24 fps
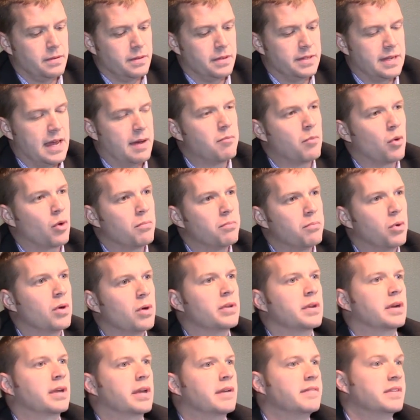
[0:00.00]
is that more
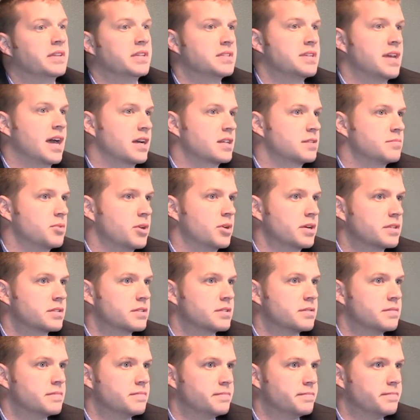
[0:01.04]
important than giving these tax
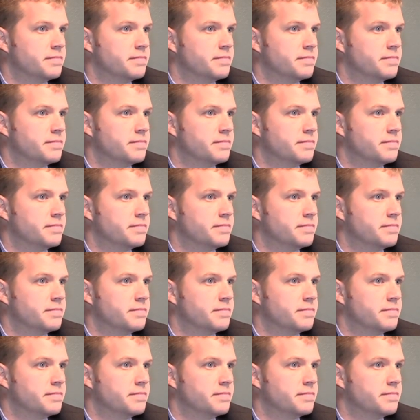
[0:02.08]
breaks?